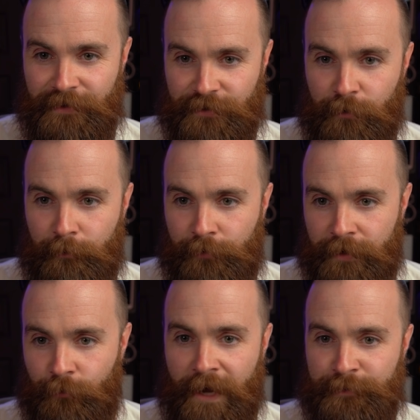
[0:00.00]
So
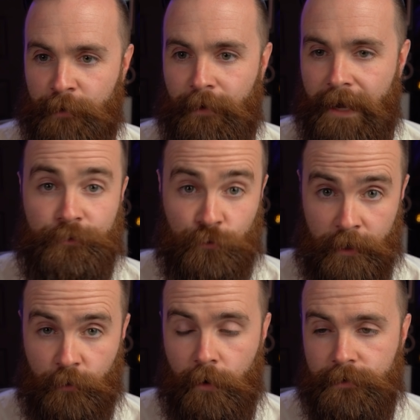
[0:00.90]
put Raspberry Pi
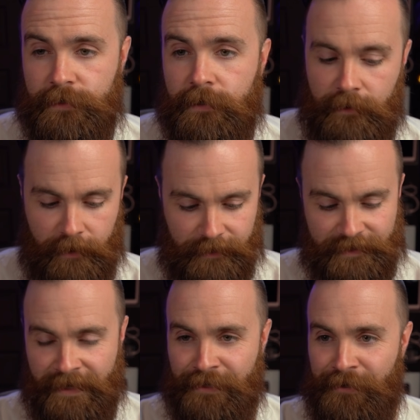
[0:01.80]
between quotes, and let's
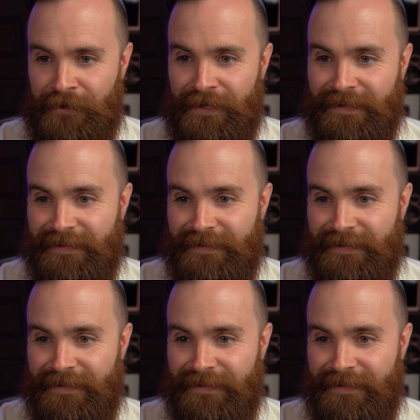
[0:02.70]
take a look.